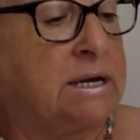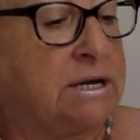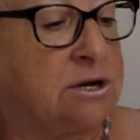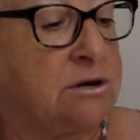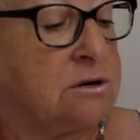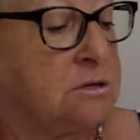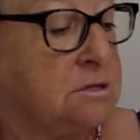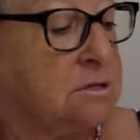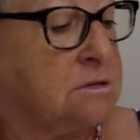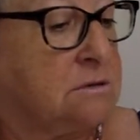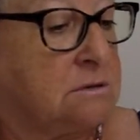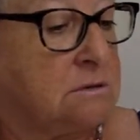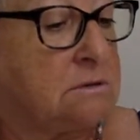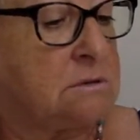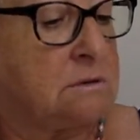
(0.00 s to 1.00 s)
good.
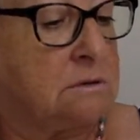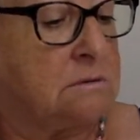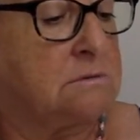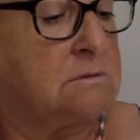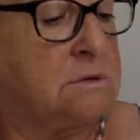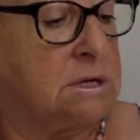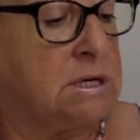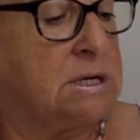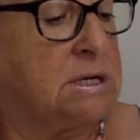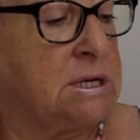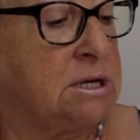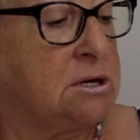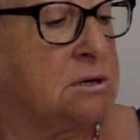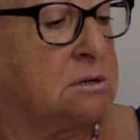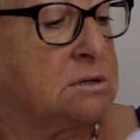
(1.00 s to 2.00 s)
Really
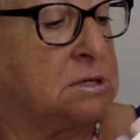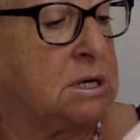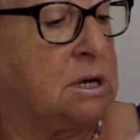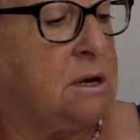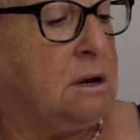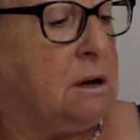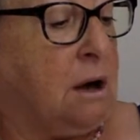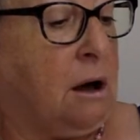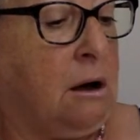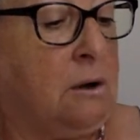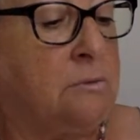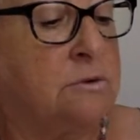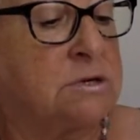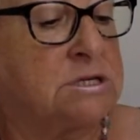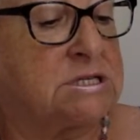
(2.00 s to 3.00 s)
good. I
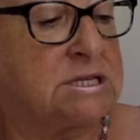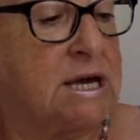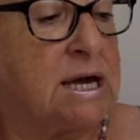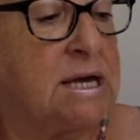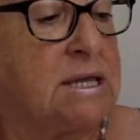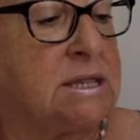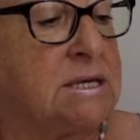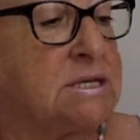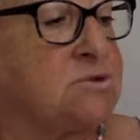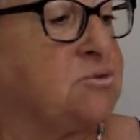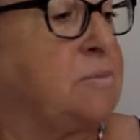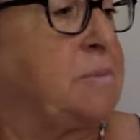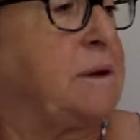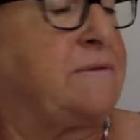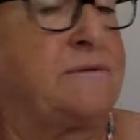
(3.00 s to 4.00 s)
would say this
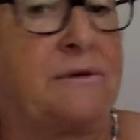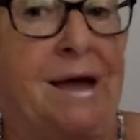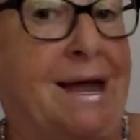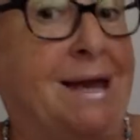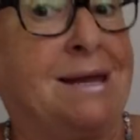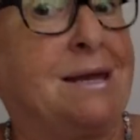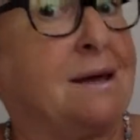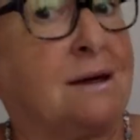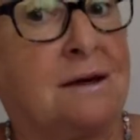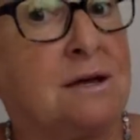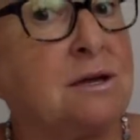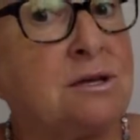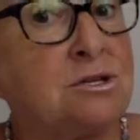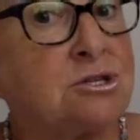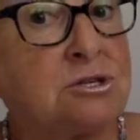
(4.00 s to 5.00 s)
would be for any
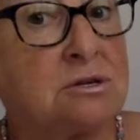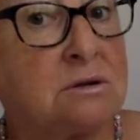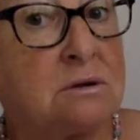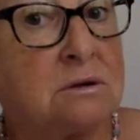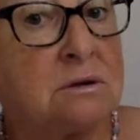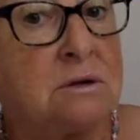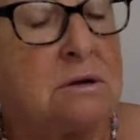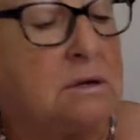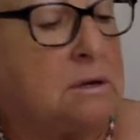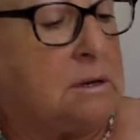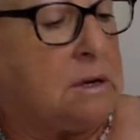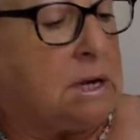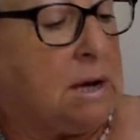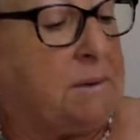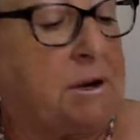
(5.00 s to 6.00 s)
age.
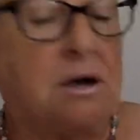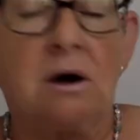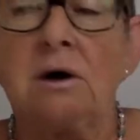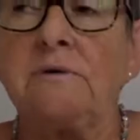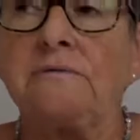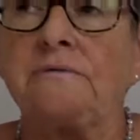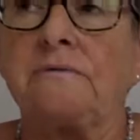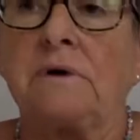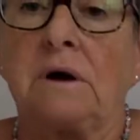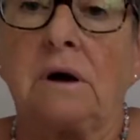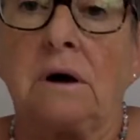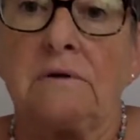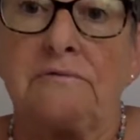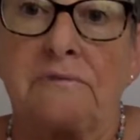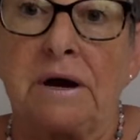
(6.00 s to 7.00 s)
I mean,
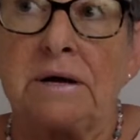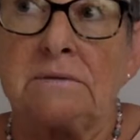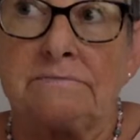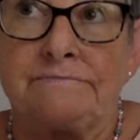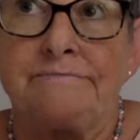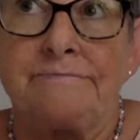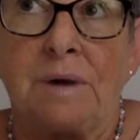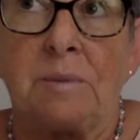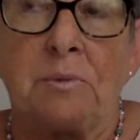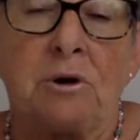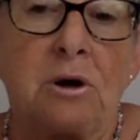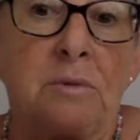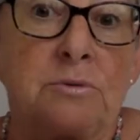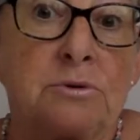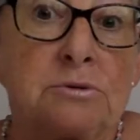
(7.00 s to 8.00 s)
I've read my
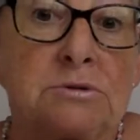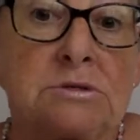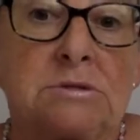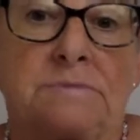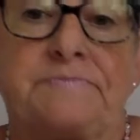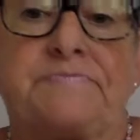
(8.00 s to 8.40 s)
Bibles.